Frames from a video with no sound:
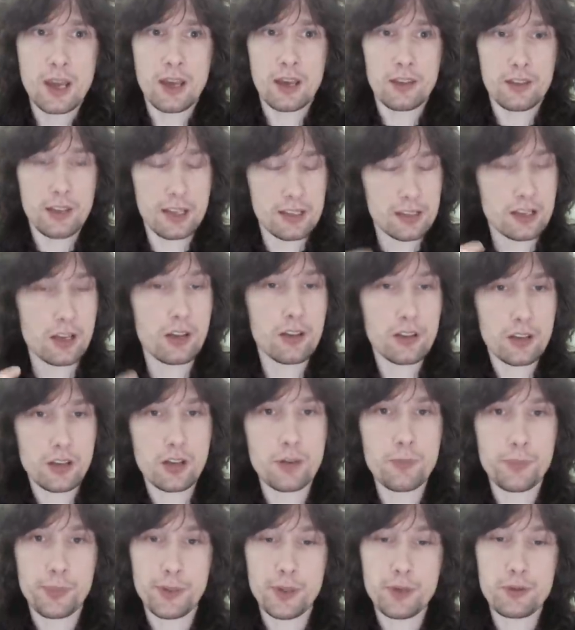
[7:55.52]
it's like the
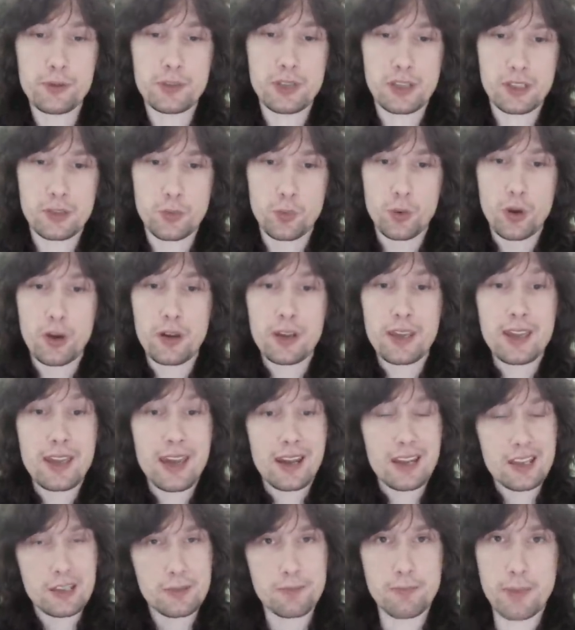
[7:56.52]
computer is working
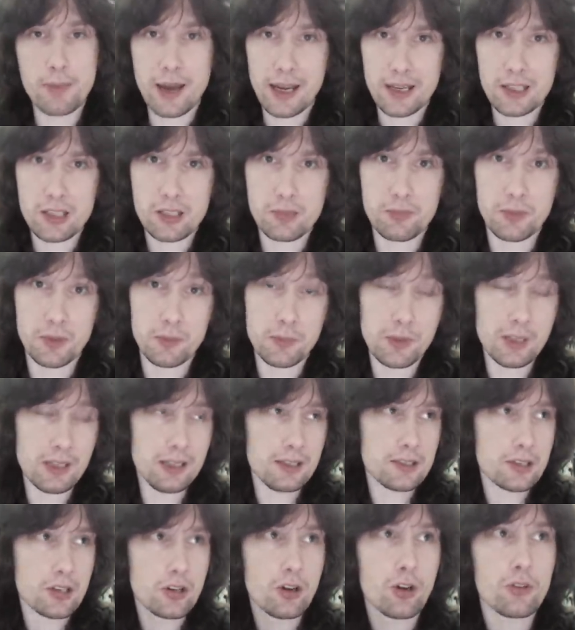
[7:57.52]
at its maximum. You
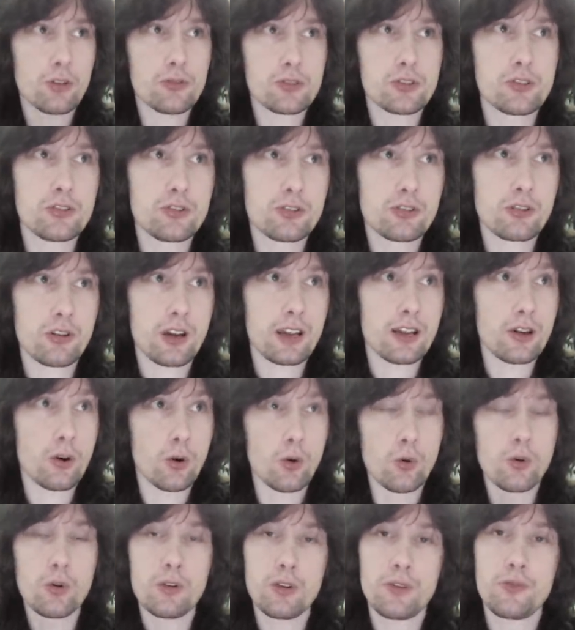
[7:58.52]
need to concentrate
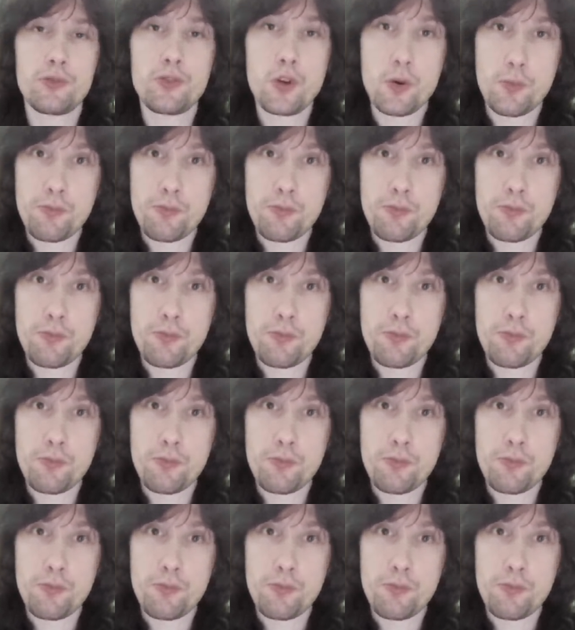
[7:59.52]
all of your